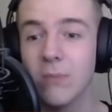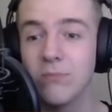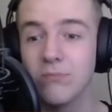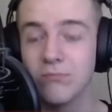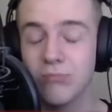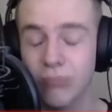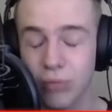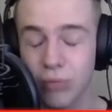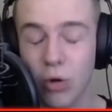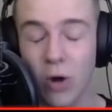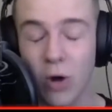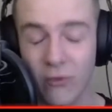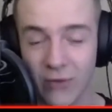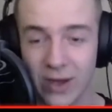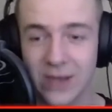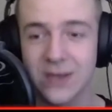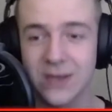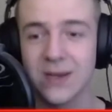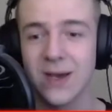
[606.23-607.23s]

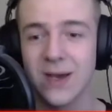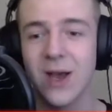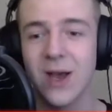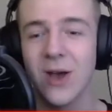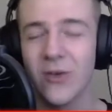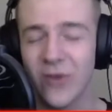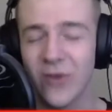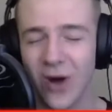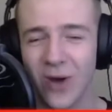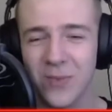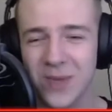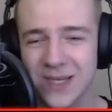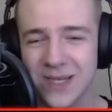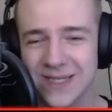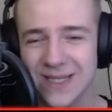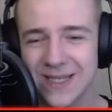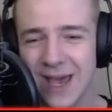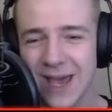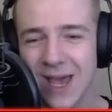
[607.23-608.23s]
profit from
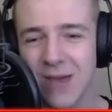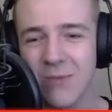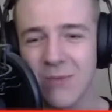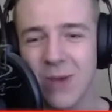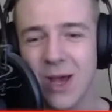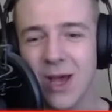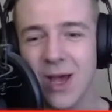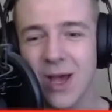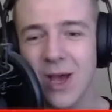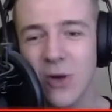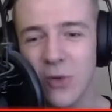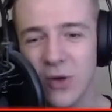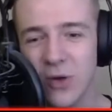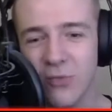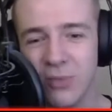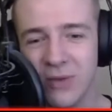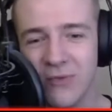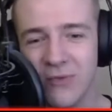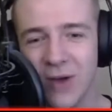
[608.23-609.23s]
this game. Would have
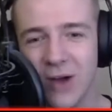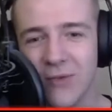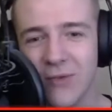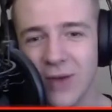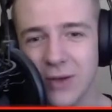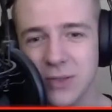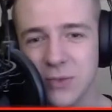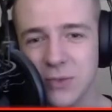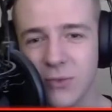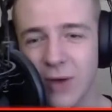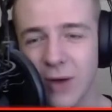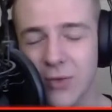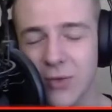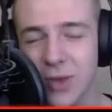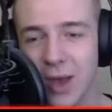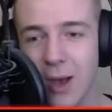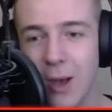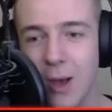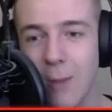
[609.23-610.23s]
been 5,000 without
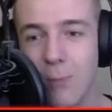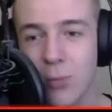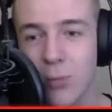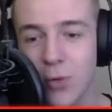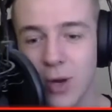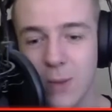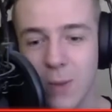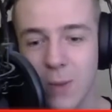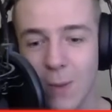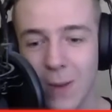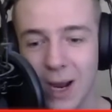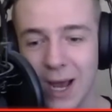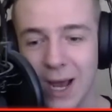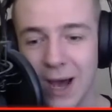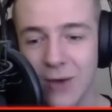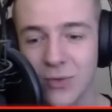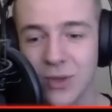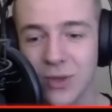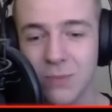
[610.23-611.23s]
a premium
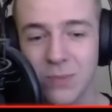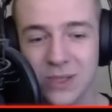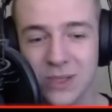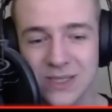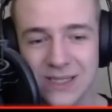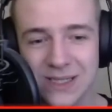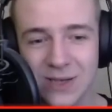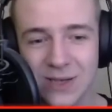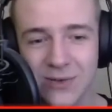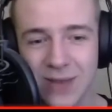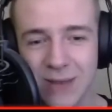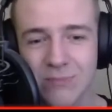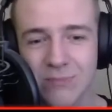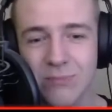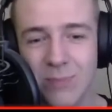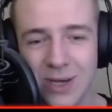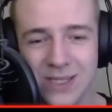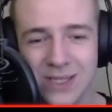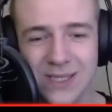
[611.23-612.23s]
account, but still, that
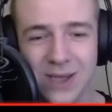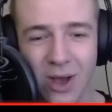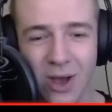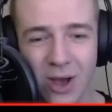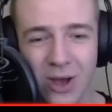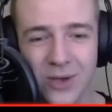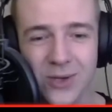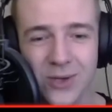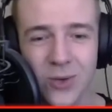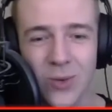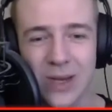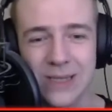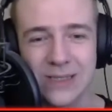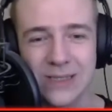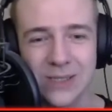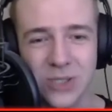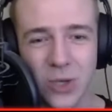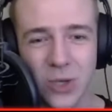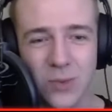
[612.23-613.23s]
must hurt doing
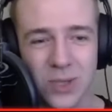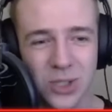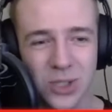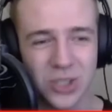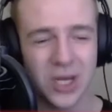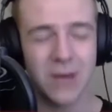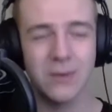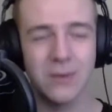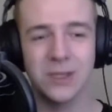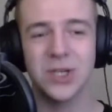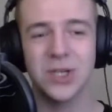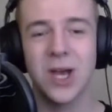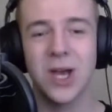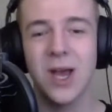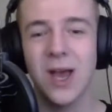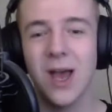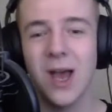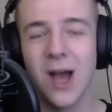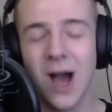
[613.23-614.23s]
so much damage.
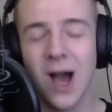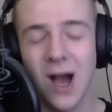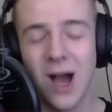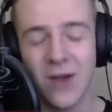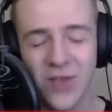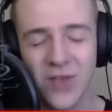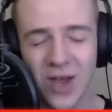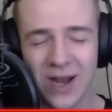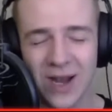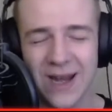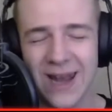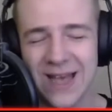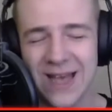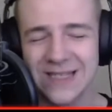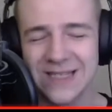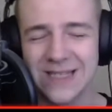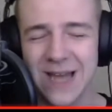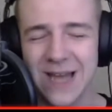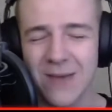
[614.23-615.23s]
I've done
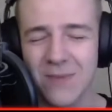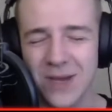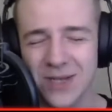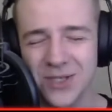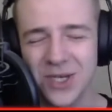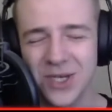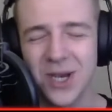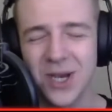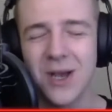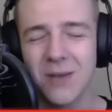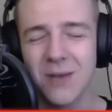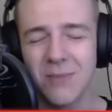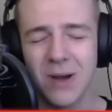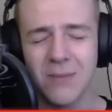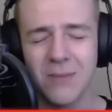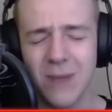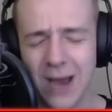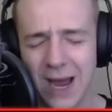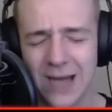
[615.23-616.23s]
less damage.
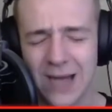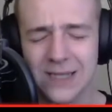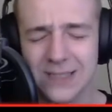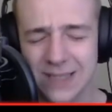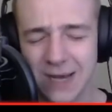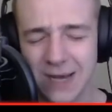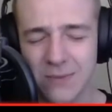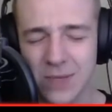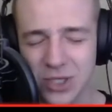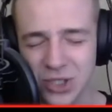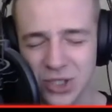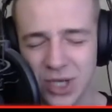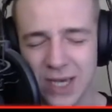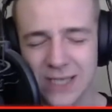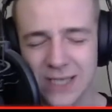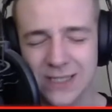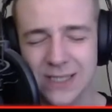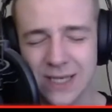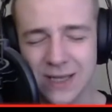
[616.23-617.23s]
My highest damage
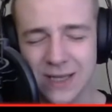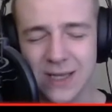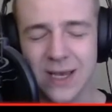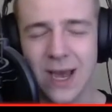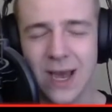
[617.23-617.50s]
is in the